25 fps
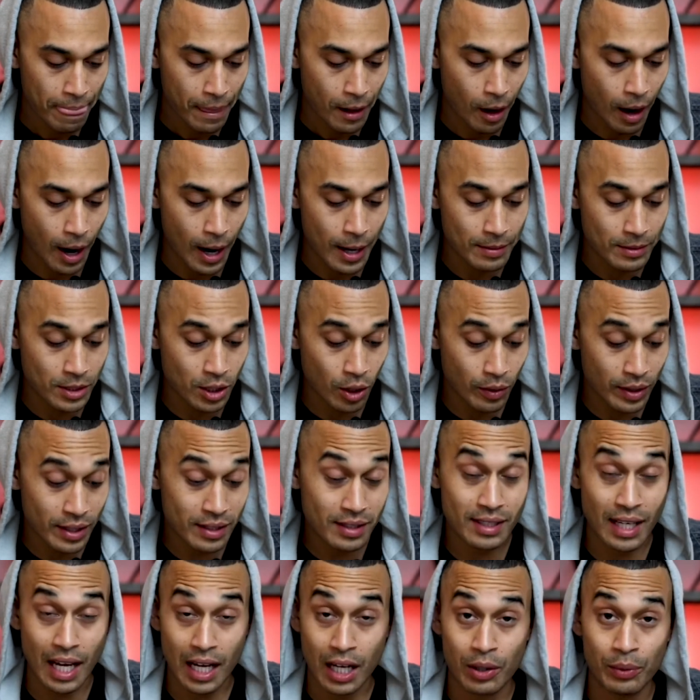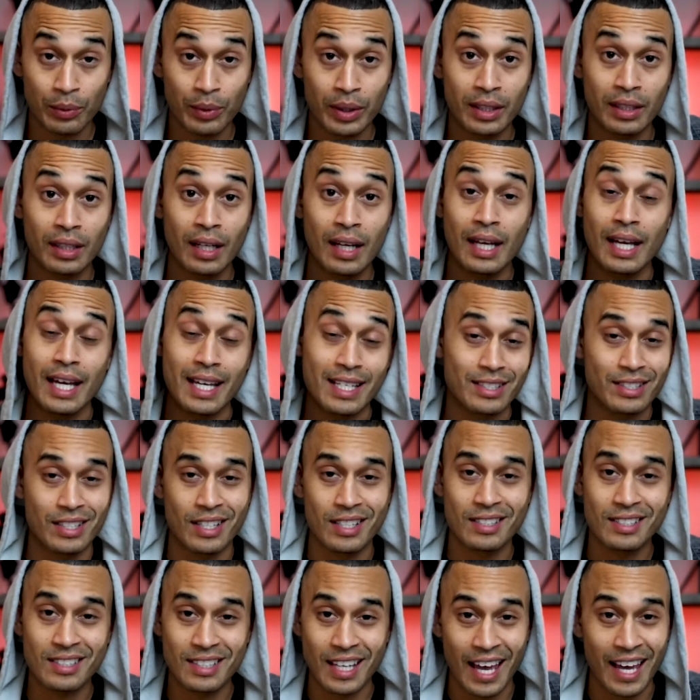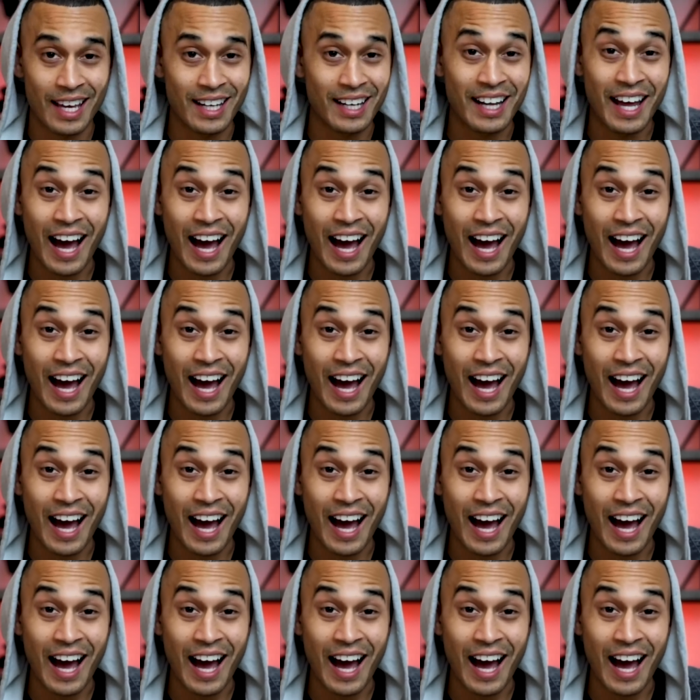All right, so this second one is just saying